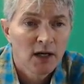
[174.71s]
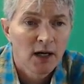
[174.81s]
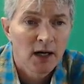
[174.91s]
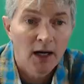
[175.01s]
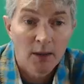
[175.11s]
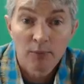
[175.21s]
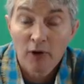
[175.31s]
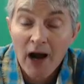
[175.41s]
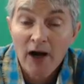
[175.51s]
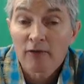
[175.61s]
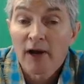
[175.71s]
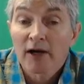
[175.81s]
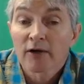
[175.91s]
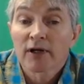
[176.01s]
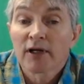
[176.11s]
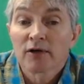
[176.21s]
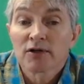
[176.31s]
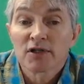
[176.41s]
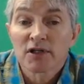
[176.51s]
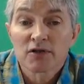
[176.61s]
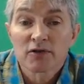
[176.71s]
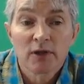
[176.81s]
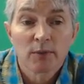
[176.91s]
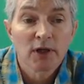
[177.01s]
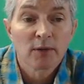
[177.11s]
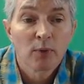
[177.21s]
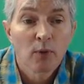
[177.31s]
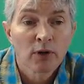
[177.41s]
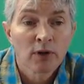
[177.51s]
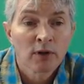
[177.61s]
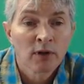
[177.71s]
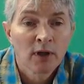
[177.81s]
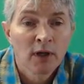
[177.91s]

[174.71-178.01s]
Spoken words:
A prior record here is extremely important.